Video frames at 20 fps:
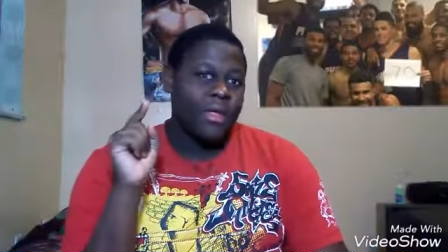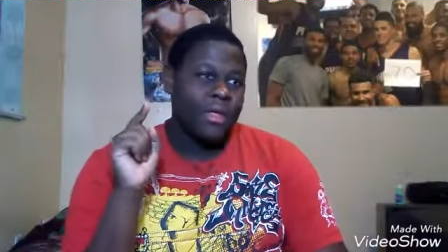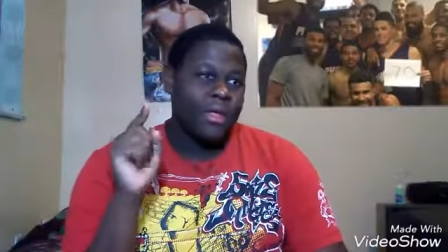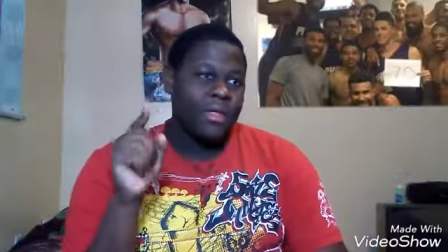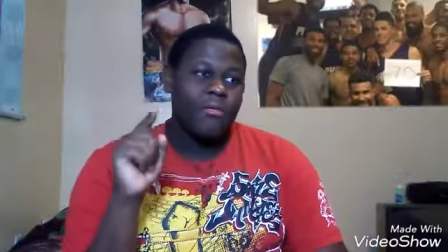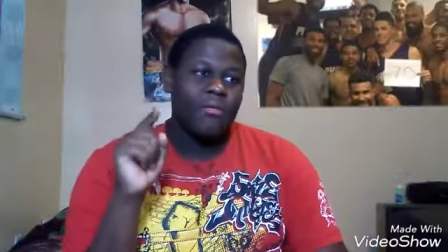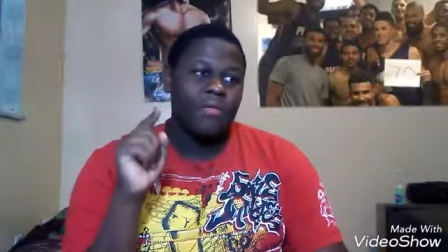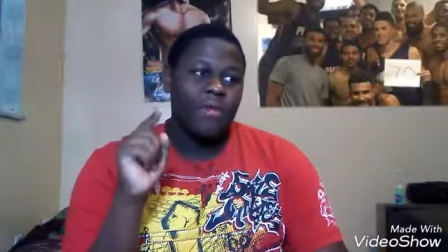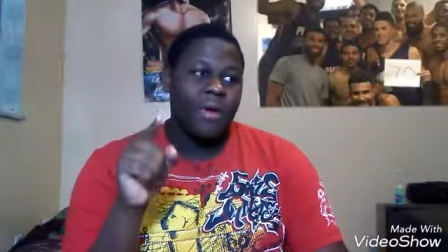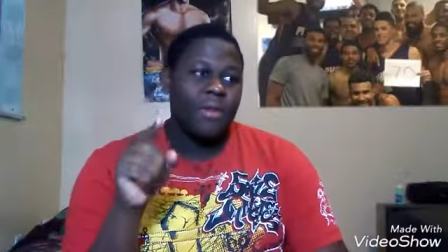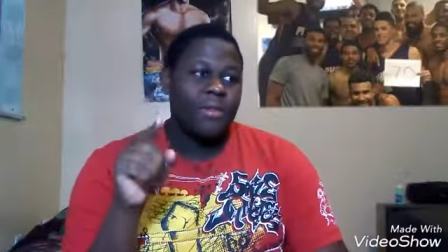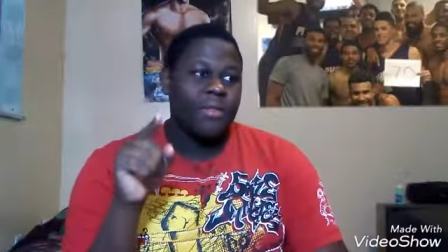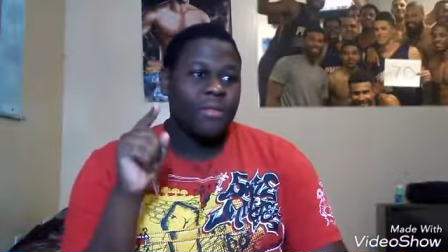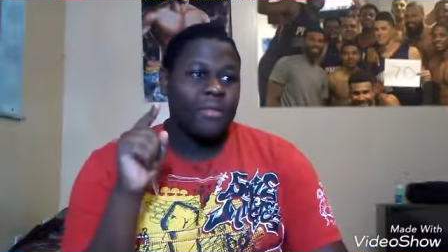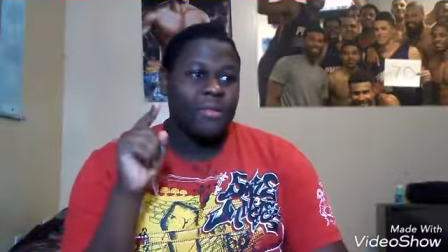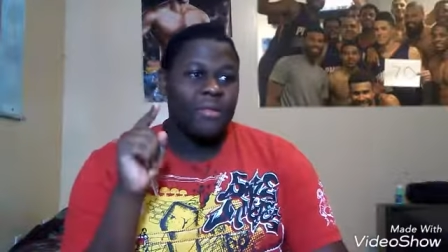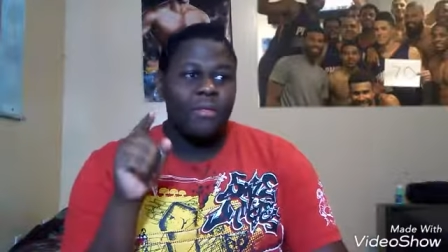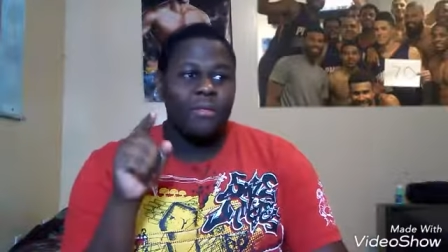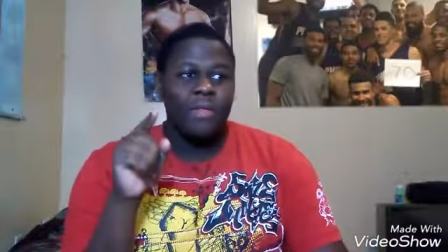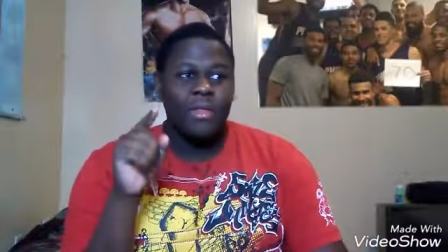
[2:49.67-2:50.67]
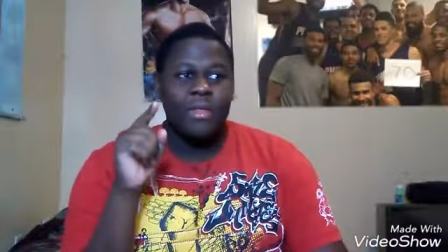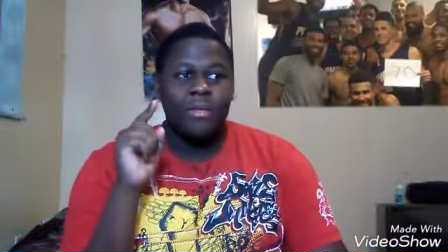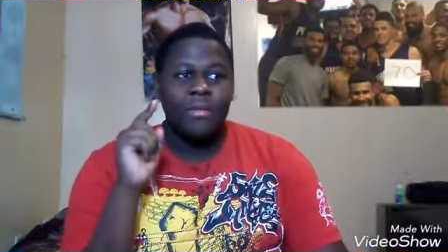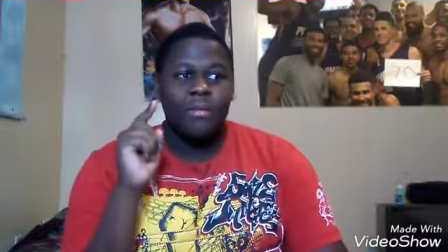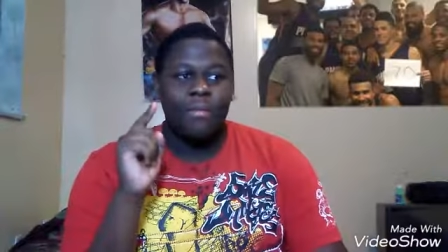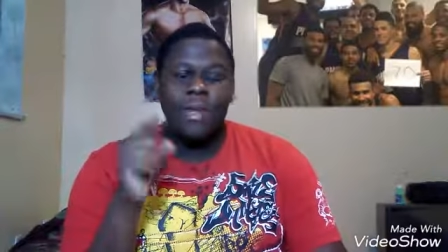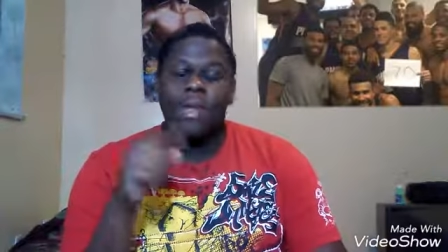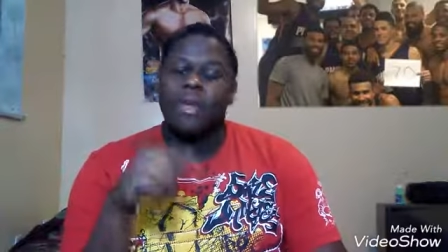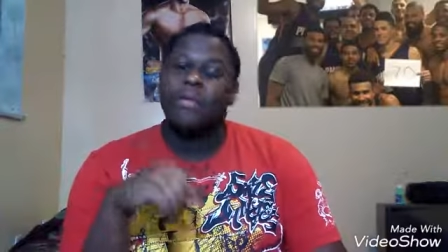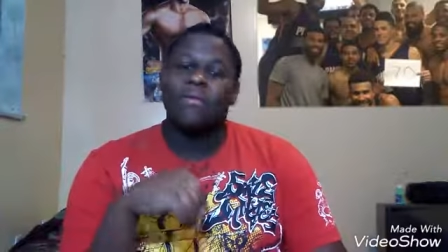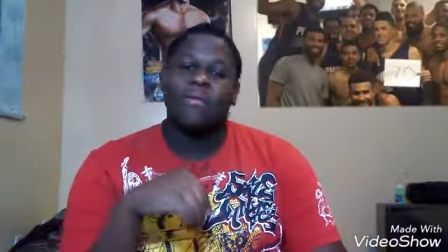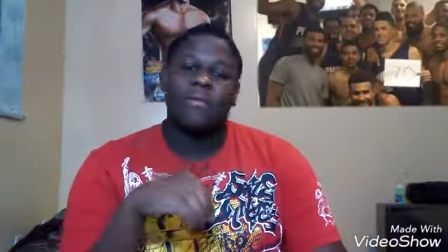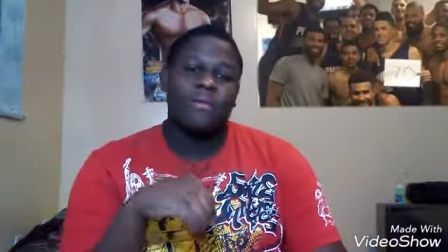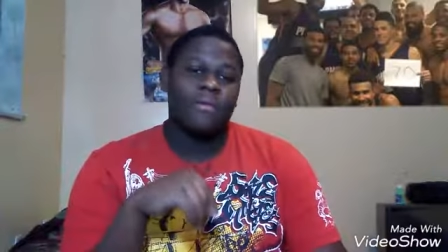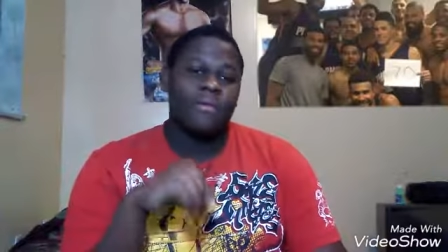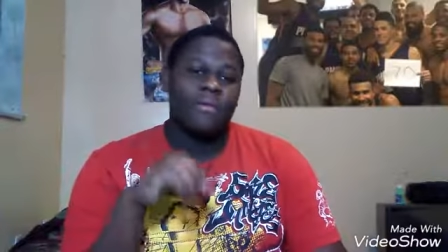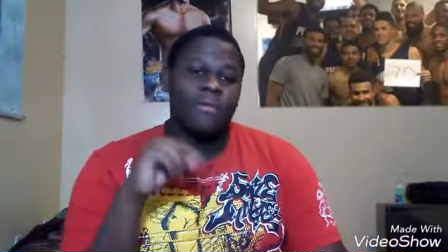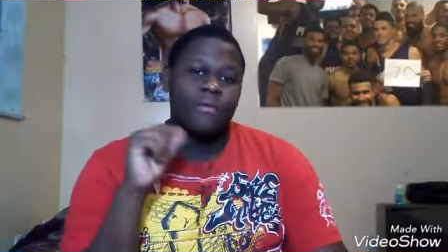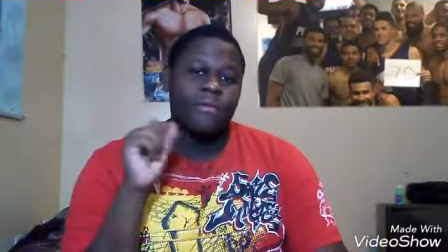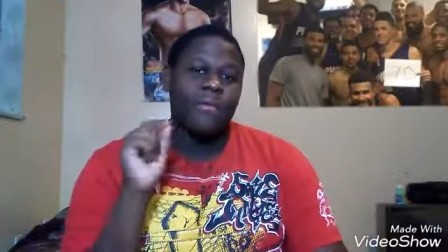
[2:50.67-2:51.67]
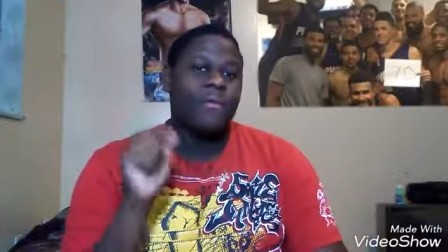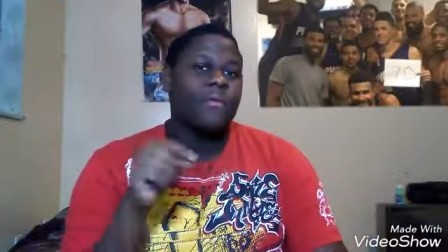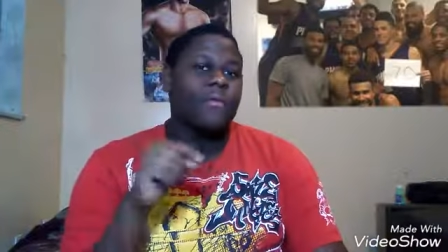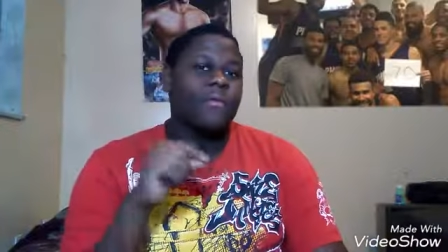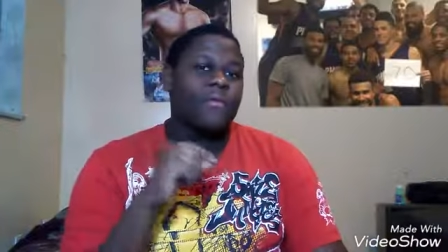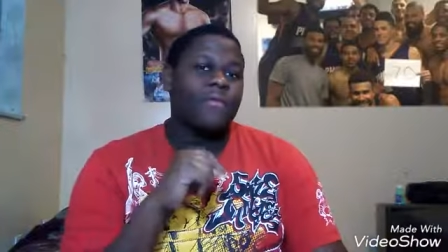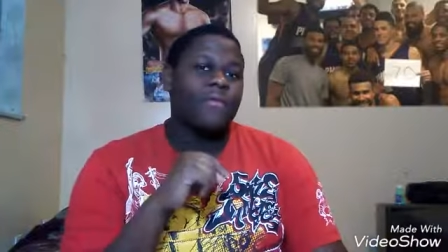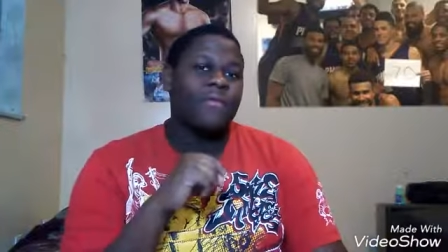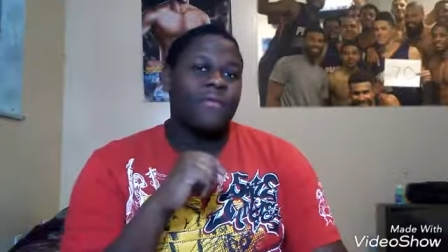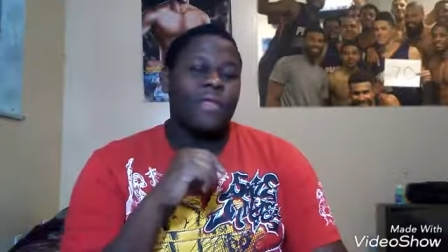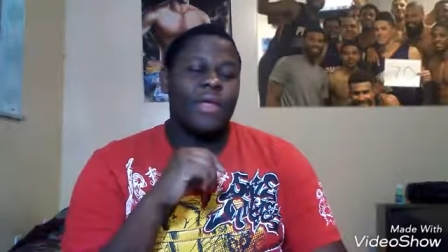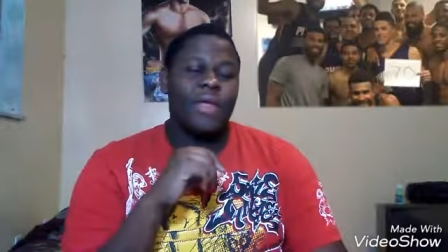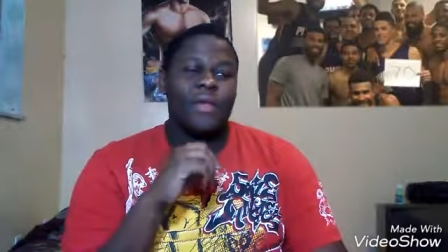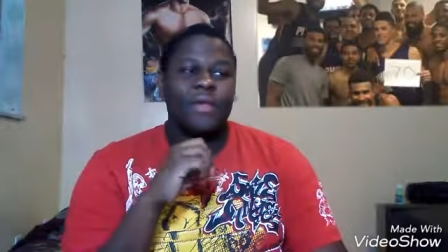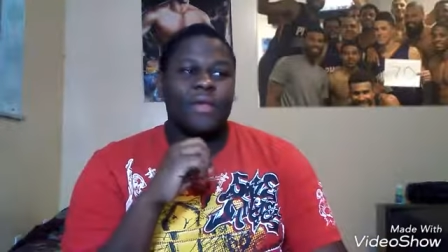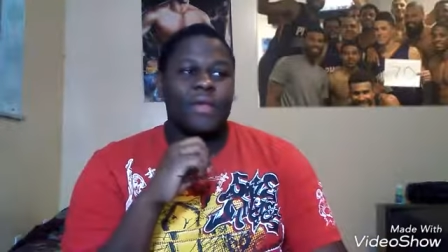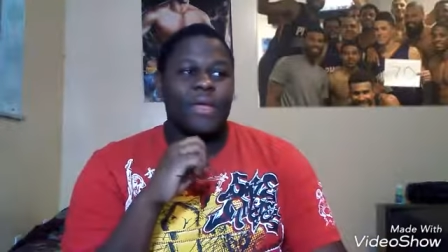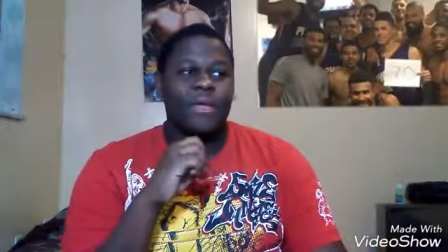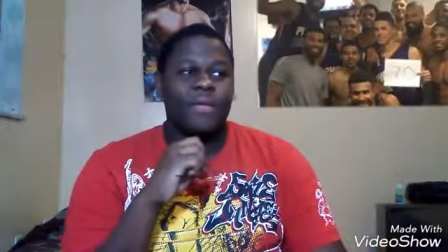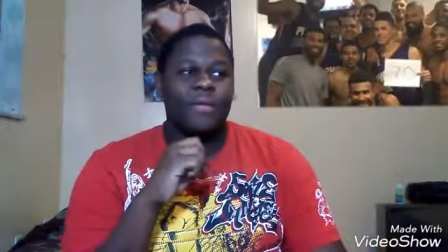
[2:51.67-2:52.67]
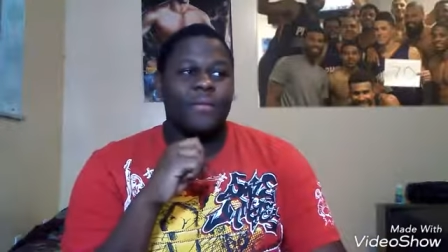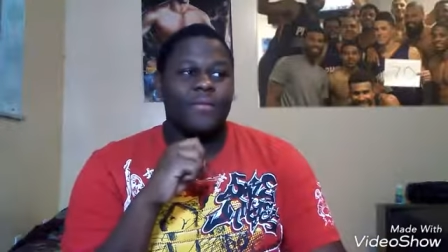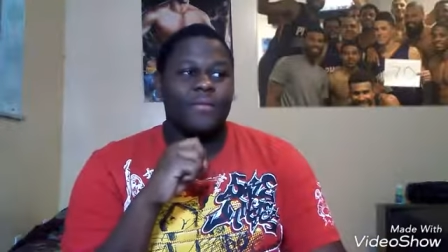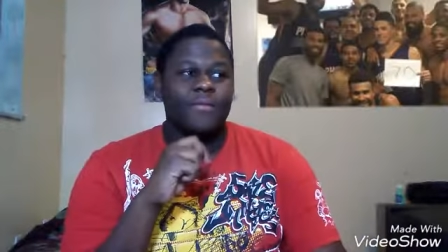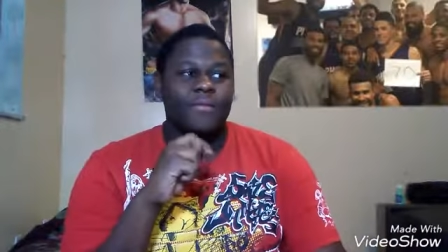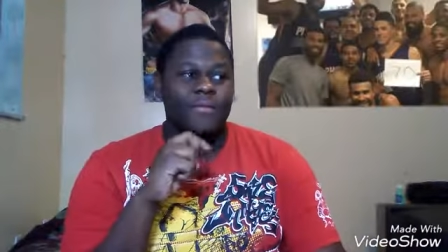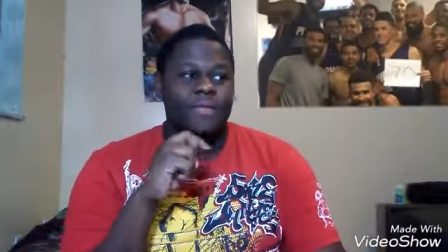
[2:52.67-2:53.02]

he's probably going to be the best scorer for that team.